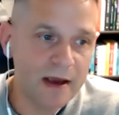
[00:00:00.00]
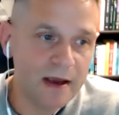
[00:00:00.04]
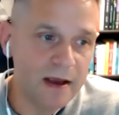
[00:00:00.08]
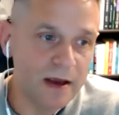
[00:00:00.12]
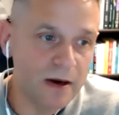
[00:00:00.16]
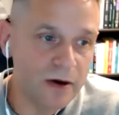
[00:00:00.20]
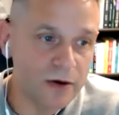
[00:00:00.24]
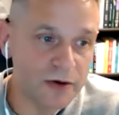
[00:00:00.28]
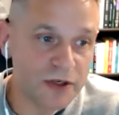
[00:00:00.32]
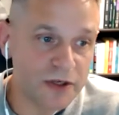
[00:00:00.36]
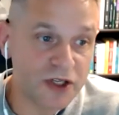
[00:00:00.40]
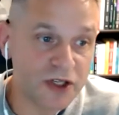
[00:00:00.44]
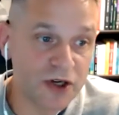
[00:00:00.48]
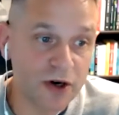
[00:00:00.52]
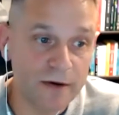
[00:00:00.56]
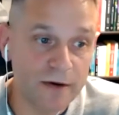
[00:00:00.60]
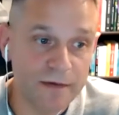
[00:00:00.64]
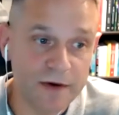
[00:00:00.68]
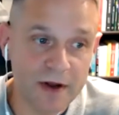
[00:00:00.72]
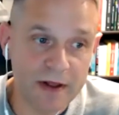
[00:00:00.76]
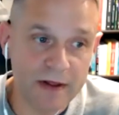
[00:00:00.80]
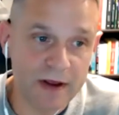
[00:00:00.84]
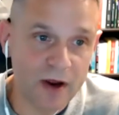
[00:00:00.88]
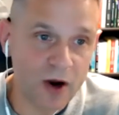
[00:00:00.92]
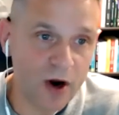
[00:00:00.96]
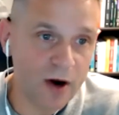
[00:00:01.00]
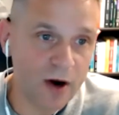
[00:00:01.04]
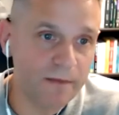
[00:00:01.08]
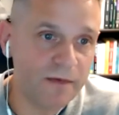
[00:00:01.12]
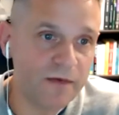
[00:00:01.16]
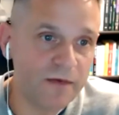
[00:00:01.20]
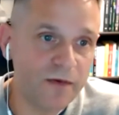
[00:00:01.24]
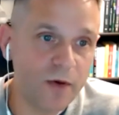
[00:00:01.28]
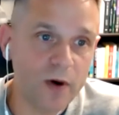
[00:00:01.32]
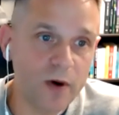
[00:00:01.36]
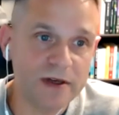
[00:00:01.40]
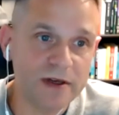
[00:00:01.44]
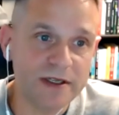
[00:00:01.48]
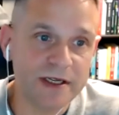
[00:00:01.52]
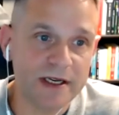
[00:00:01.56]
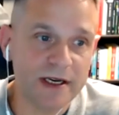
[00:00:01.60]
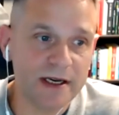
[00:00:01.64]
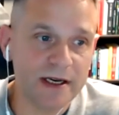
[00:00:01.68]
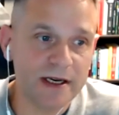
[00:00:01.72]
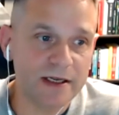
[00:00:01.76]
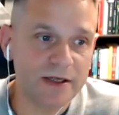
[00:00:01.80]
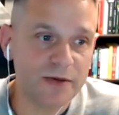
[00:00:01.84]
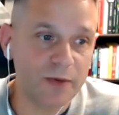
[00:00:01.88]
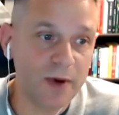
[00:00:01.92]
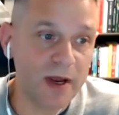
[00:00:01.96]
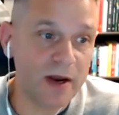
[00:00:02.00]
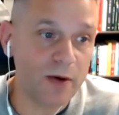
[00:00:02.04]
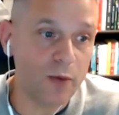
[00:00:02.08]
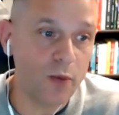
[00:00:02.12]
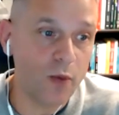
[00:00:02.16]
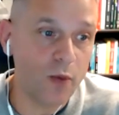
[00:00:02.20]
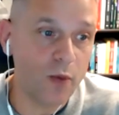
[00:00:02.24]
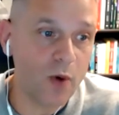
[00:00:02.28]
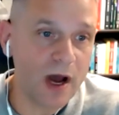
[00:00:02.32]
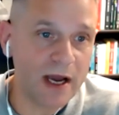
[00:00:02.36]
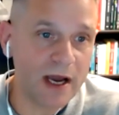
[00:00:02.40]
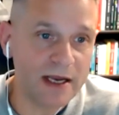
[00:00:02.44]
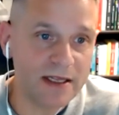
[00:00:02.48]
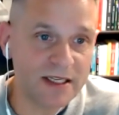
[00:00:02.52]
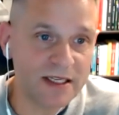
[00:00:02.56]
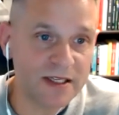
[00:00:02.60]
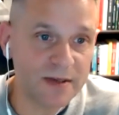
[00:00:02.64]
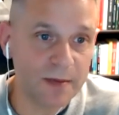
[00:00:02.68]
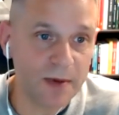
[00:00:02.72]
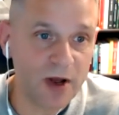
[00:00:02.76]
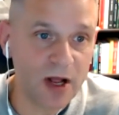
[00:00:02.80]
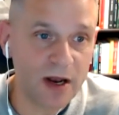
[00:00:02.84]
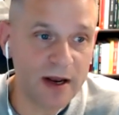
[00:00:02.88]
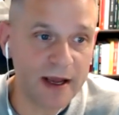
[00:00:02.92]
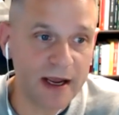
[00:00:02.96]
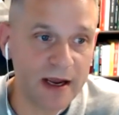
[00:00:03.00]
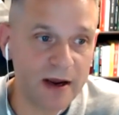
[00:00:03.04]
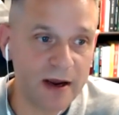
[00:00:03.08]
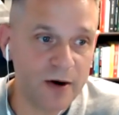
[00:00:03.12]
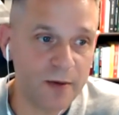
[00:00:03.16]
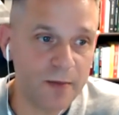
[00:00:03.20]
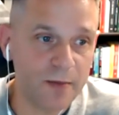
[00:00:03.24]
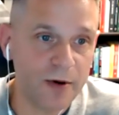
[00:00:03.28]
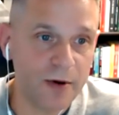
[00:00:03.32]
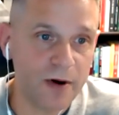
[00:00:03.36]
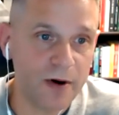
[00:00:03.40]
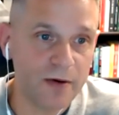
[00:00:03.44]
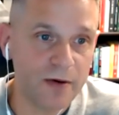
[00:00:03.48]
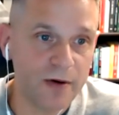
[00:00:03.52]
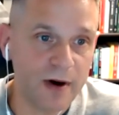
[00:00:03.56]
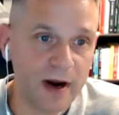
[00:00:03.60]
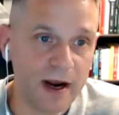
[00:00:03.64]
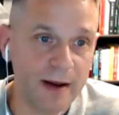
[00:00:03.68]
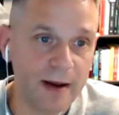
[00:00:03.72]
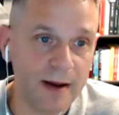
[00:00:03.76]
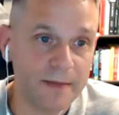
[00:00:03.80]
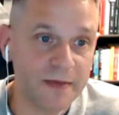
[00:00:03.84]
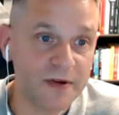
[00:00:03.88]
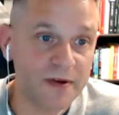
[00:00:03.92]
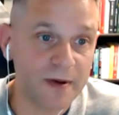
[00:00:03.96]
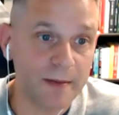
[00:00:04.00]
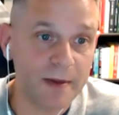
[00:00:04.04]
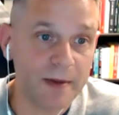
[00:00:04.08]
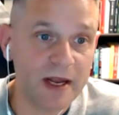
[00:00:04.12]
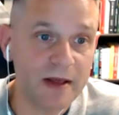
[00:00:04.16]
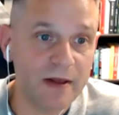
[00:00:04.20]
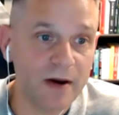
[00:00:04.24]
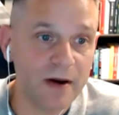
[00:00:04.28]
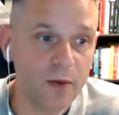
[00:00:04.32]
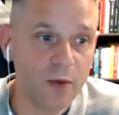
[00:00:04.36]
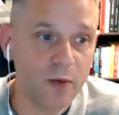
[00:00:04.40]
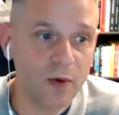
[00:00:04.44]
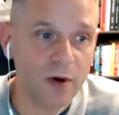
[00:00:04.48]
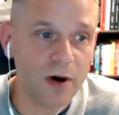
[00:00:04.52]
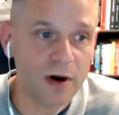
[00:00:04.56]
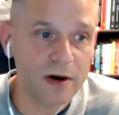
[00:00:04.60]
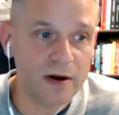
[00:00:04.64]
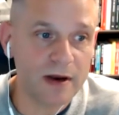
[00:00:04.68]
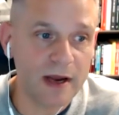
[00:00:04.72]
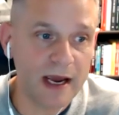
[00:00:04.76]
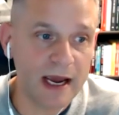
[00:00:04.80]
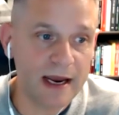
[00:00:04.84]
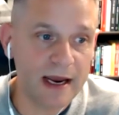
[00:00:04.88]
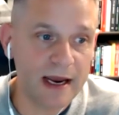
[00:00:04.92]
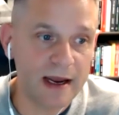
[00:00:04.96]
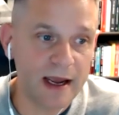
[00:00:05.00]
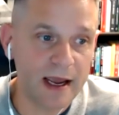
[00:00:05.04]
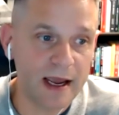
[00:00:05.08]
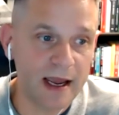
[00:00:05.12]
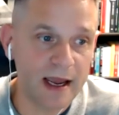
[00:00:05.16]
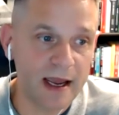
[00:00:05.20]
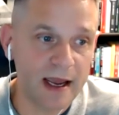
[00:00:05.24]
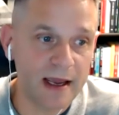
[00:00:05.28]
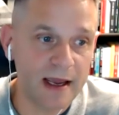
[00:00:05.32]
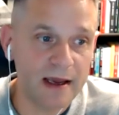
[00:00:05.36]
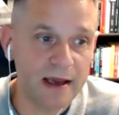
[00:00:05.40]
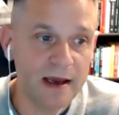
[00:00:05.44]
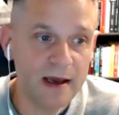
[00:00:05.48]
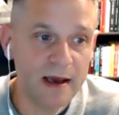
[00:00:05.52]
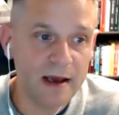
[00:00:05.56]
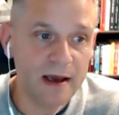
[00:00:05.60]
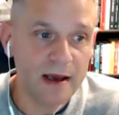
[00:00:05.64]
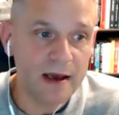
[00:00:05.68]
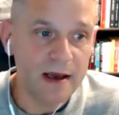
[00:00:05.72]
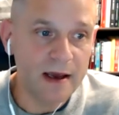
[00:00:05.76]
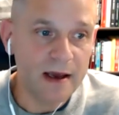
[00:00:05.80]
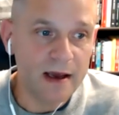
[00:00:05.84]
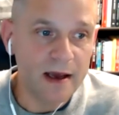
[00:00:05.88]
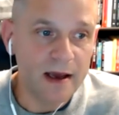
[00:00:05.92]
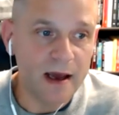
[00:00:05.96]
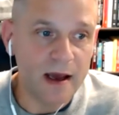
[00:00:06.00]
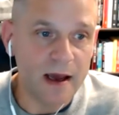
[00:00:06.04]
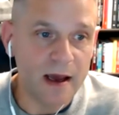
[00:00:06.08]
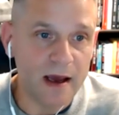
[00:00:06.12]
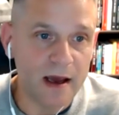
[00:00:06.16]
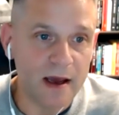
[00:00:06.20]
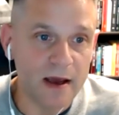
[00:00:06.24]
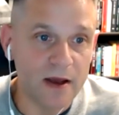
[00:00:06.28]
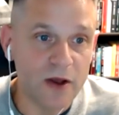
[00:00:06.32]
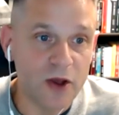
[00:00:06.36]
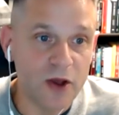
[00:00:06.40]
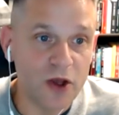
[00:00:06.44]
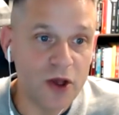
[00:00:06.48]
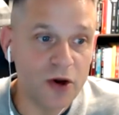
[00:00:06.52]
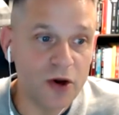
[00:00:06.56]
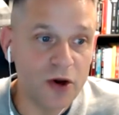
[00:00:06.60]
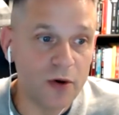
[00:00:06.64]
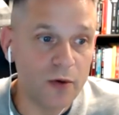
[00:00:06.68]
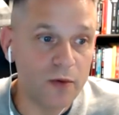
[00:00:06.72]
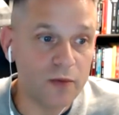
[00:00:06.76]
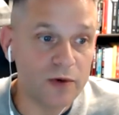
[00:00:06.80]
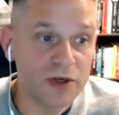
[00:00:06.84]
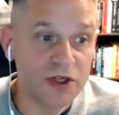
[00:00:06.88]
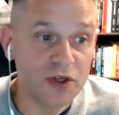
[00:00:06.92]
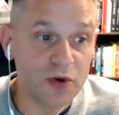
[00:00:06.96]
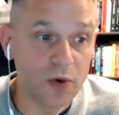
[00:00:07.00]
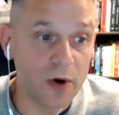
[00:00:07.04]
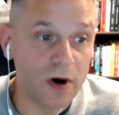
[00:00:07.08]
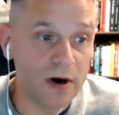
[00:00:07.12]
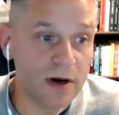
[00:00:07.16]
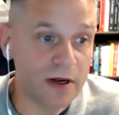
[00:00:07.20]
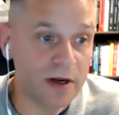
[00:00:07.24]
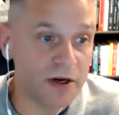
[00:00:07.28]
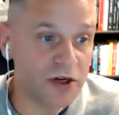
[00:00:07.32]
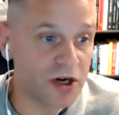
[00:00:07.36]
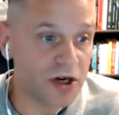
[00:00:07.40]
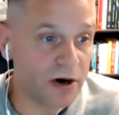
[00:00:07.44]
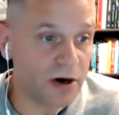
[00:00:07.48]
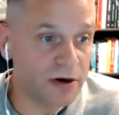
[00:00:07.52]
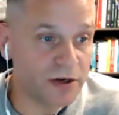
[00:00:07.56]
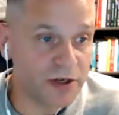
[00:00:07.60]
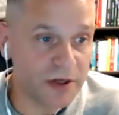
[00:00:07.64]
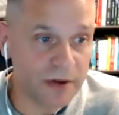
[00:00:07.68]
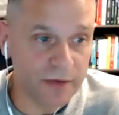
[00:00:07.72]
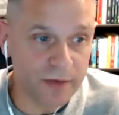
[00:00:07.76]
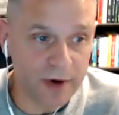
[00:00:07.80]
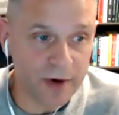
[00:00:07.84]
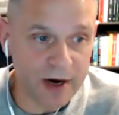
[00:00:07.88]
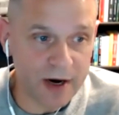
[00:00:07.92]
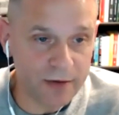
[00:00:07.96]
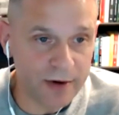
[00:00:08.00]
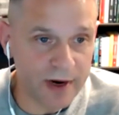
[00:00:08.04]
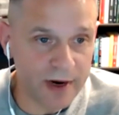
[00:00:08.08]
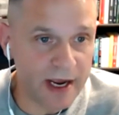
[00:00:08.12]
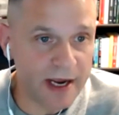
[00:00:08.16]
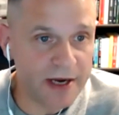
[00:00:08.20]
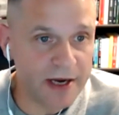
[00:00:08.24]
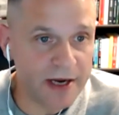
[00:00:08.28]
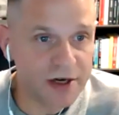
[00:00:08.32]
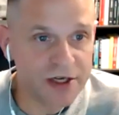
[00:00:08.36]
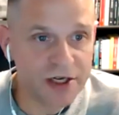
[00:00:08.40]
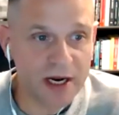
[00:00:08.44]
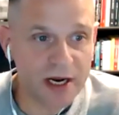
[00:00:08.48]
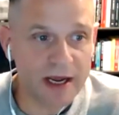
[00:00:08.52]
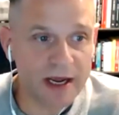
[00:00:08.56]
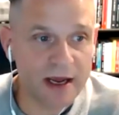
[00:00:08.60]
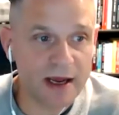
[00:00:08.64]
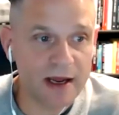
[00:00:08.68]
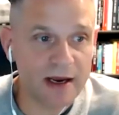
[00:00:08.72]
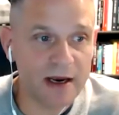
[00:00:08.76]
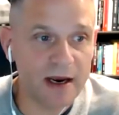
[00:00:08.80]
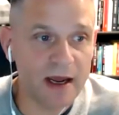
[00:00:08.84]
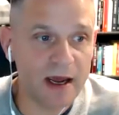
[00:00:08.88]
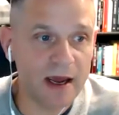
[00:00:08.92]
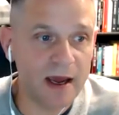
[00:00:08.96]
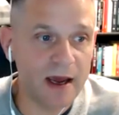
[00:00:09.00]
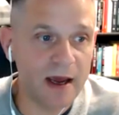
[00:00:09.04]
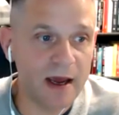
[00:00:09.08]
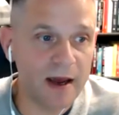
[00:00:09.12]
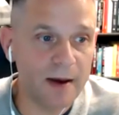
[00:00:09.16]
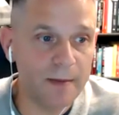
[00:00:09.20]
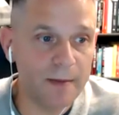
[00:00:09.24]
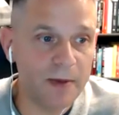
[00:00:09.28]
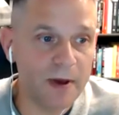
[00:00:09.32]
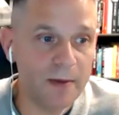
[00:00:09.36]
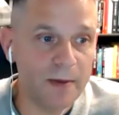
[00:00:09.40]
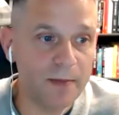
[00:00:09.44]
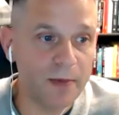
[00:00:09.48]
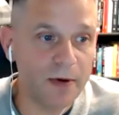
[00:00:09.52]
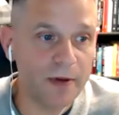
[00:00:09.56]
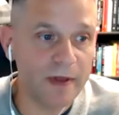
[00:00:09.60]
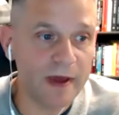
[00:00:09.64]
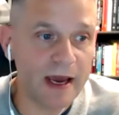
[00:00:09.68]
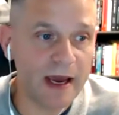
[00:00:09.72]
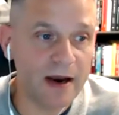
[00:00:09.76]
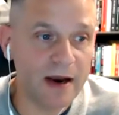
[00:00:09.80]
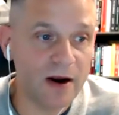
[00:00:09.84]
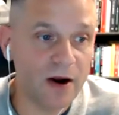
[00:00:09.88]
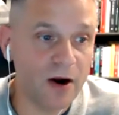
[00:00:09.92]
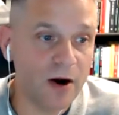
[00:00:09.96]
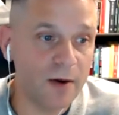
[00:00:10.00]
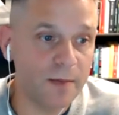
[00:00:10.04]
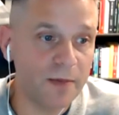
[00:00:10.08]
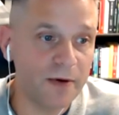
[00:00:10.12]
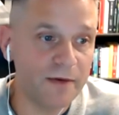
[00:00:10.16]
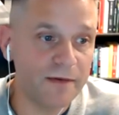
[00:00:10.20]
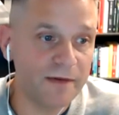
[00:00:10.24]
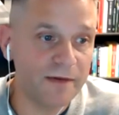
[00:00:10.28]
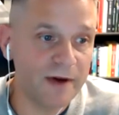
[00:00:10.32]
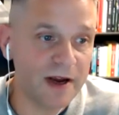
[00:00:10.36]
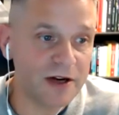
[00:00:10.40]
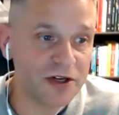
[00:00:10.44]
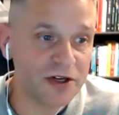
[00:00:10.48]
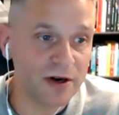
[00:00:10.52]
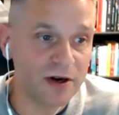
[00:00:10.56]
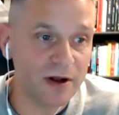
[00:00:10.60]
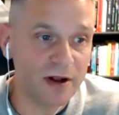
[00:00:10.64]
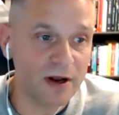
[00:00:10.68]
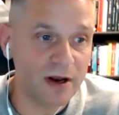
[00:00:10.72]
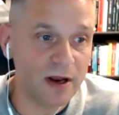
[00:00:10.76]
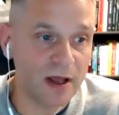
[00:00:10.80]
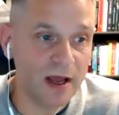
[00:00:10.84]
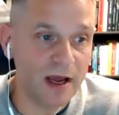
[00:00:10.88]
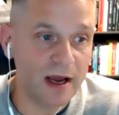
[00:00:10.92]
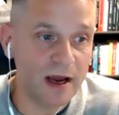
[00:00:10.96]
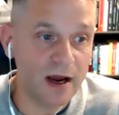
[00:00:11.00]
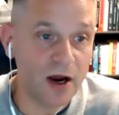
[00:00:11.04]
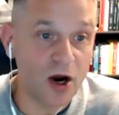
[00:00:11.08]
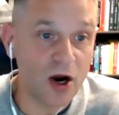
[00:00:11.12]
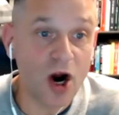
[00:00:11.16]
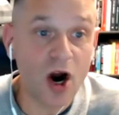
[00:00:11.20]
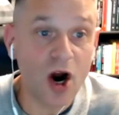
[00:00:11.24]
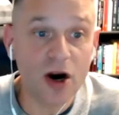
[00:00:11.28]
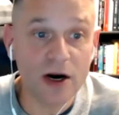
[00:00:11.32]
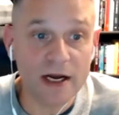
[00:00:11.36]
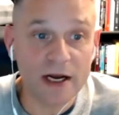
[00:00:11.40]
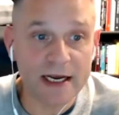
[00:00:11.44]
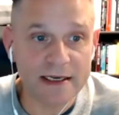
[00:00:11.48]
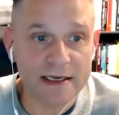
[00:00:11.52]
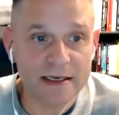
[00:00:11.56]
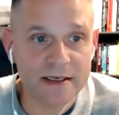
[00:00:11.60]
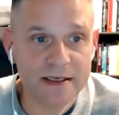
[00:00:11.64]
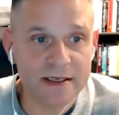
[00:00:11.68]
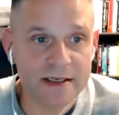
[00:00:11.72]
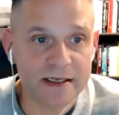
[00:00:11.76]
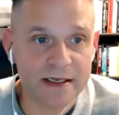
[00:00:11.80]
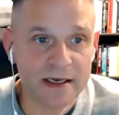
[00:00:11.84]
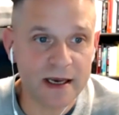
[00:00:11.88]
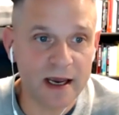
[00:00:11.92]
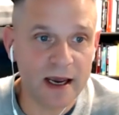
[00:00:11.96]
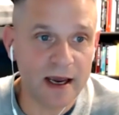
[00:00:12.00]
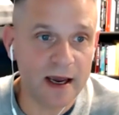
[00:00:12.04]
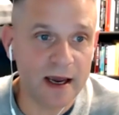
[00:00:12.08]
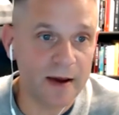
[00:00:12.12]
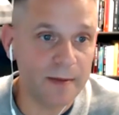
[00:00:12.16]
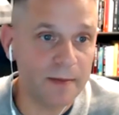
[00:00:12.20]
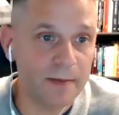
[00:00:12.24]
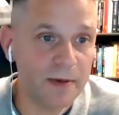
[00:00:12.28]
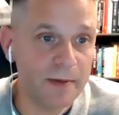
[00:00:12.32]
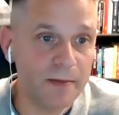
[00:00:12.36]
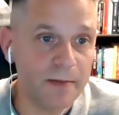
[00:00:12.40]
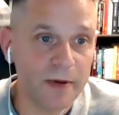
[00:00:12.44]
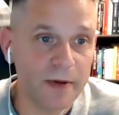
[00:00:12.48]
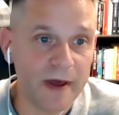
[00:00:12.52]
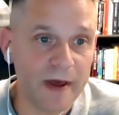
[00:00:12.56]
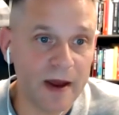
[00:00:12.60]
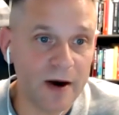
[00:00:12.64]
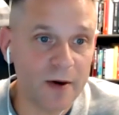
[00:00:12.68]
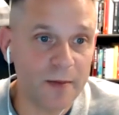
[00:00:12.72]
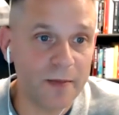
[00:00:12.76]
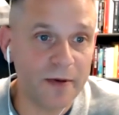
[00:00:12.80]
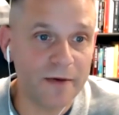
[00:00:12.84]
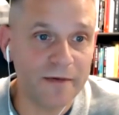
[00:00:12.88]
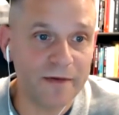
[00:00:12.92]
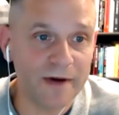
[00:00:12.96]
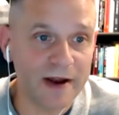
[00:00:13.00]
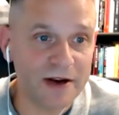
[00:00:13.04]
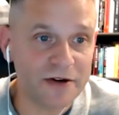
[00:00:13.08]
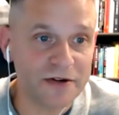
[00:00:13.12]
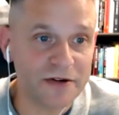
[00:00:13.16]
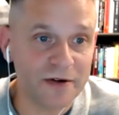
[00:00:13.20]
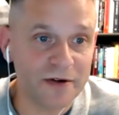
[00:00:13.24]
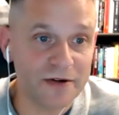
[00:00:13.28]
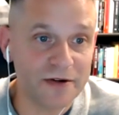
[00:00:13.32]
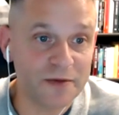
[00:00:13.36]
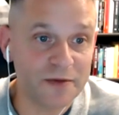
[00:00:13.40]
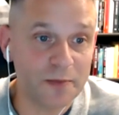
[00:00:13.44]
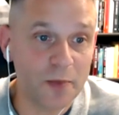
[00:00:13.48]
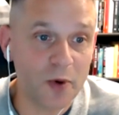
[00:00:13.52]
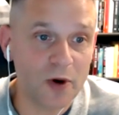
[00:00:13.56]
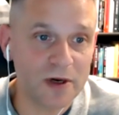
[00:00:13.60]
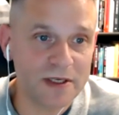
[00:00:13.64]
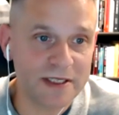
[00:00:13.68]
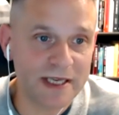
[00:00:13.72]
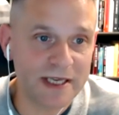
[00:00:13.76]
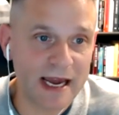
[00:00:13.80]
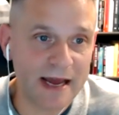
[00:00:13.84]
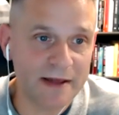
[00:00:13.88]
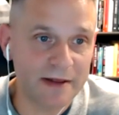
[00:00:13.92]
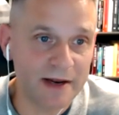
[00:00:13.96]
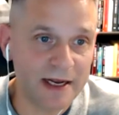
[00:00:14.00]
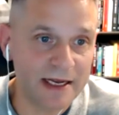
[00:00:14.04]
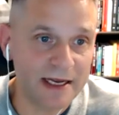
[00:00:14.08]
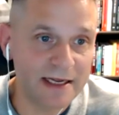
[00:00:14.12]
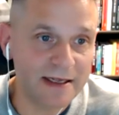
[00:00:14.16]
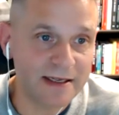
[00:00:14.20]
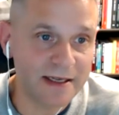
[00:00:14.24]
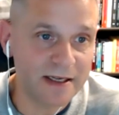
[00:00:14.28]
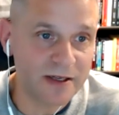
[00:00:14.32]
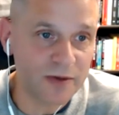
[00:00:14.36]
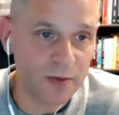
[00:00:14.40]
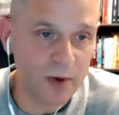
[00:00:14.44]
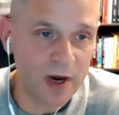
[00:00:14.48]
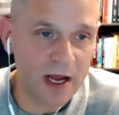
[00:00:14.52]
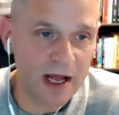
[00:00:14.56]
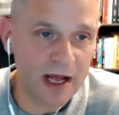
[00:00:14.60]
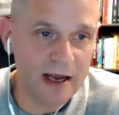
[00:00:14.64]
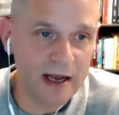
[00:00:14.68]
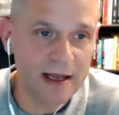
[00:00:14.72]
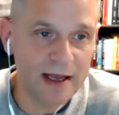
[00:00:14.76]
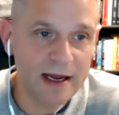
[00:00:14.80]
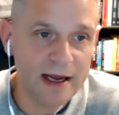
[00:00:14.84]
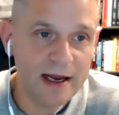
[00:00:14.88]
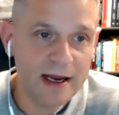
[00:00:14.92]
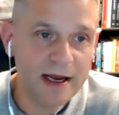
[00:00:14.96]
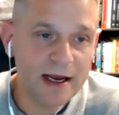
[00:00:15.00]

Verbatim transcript: you know, served in the armed forces. We had a wine sommelier in our program, somebody that worked at a, uh, you know, resort in charge of the recreation, uh, people that are professional uh, artists, uh, people that are professional sports athletes as well.